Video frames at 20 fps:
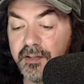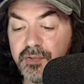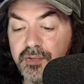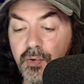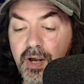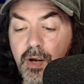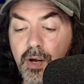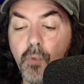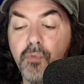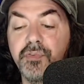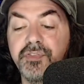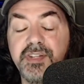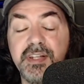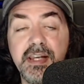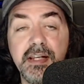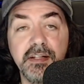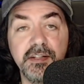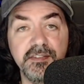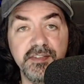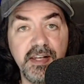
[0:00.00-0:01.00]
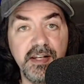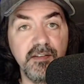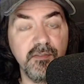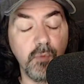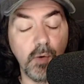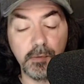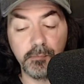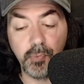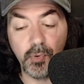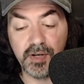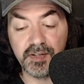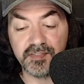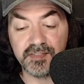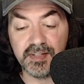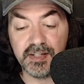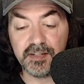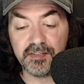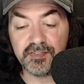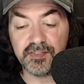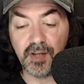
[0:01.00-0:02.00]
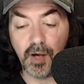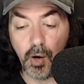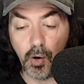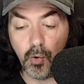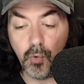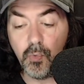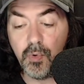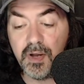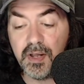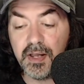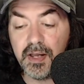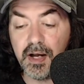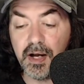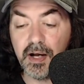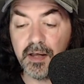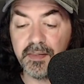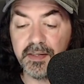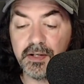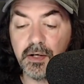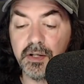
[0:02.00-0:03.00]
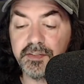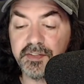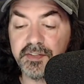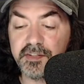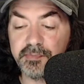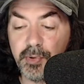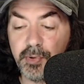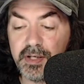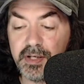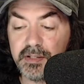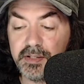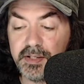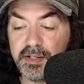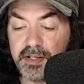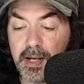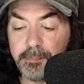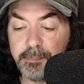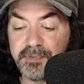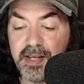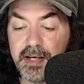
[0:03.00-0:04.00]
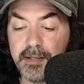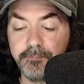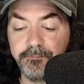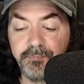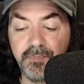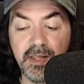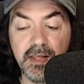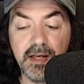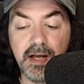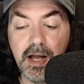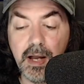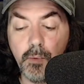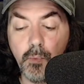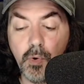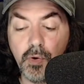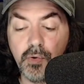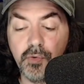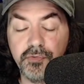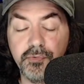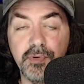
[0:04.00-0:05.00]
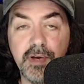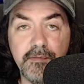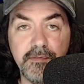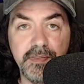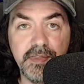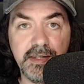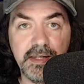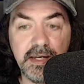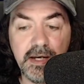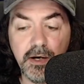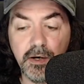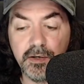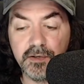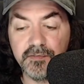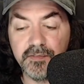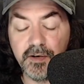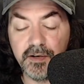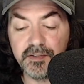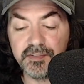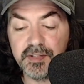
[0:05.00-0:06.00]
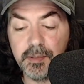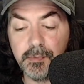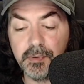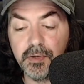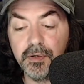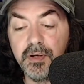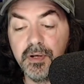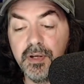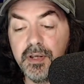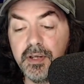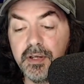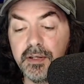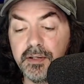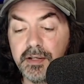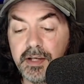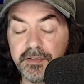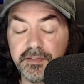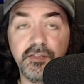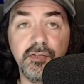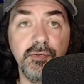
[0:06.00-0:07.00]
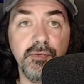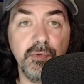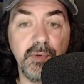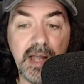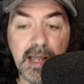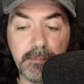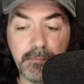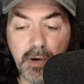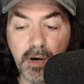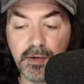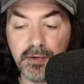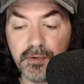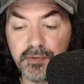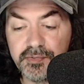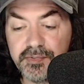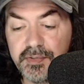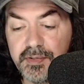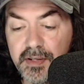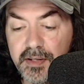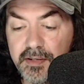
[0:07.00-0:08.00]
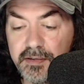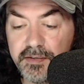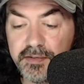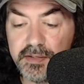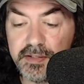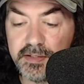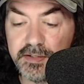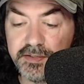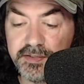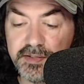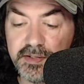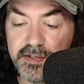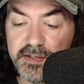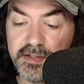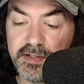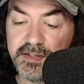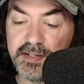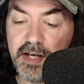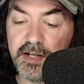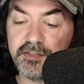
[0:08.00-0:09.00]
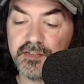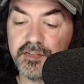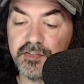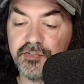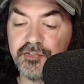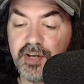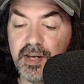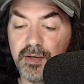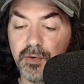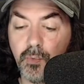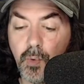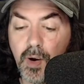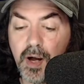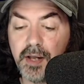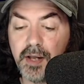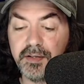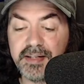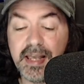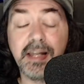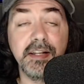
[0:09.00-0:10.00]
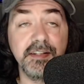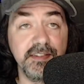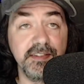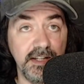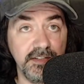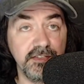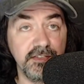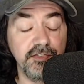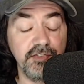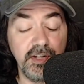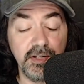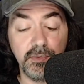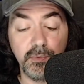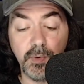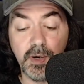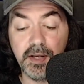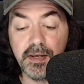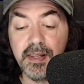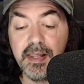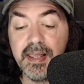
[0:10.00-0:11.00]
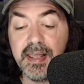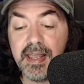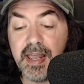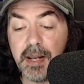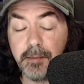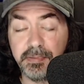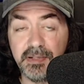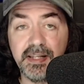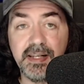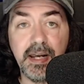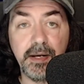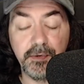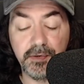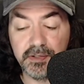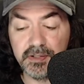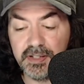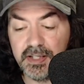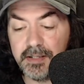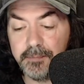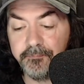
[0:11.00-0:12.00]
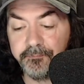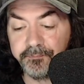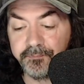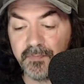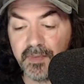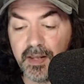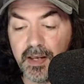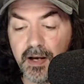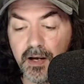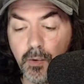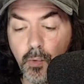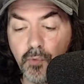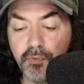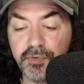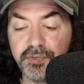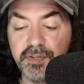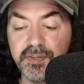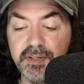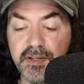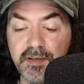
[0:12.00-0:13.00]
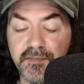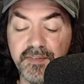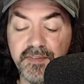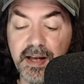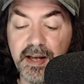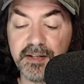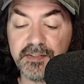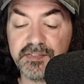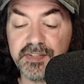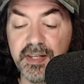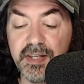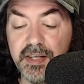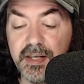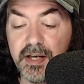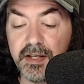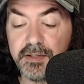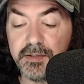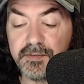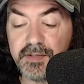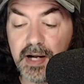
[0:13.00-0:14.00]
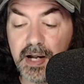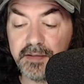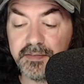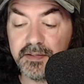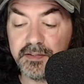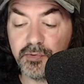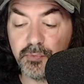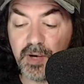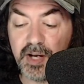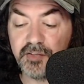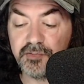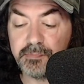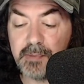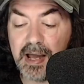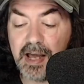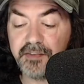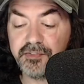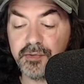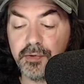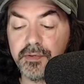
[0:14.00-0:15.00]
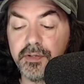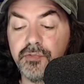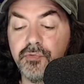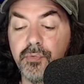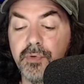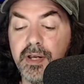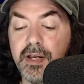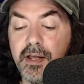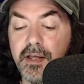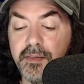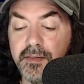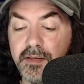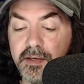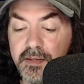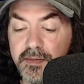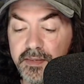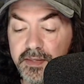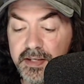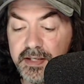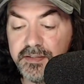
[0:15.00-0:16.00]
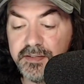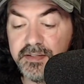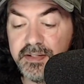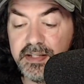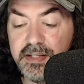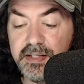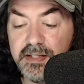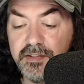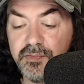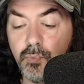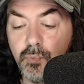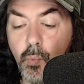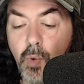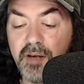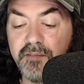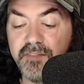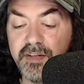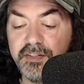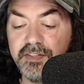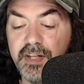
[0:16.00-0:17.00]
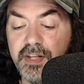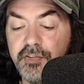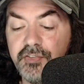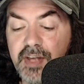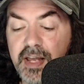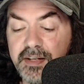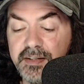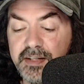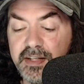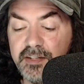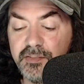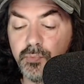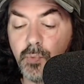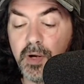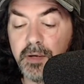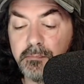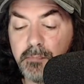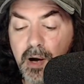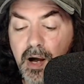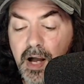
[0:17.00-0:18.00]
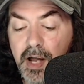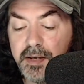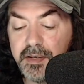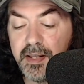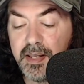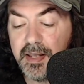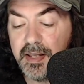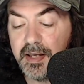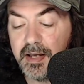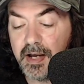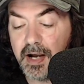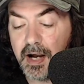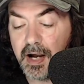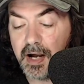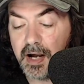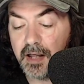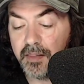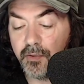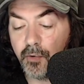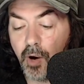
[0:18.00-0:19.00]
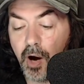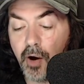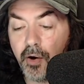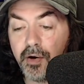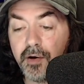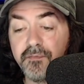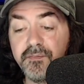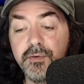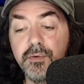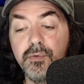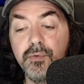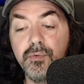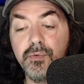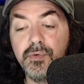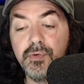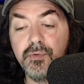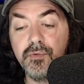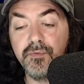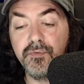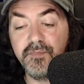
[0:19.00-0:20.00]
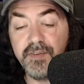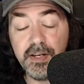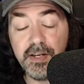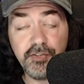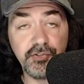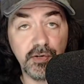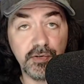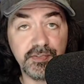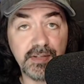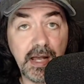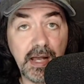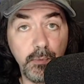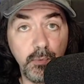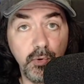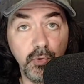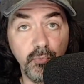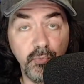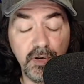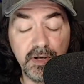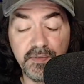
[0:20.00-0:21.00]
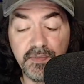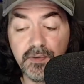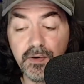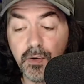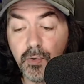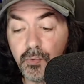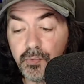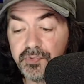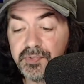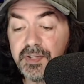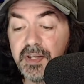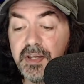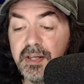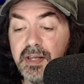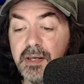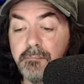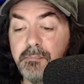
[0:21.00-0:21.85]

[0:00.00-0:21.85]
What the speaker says: So over to Helix Native 1.60. They call it the spring cleaning update. I won't go through everything here, very similar. You got the two new amp models, the Texas Channel 1, Cali Texas Channel 1, and Placator Clean. Over to the effects, you've got the Deranged Master, the DS1 Vintage, and DS1 Mod. There are a few new features. I will read those.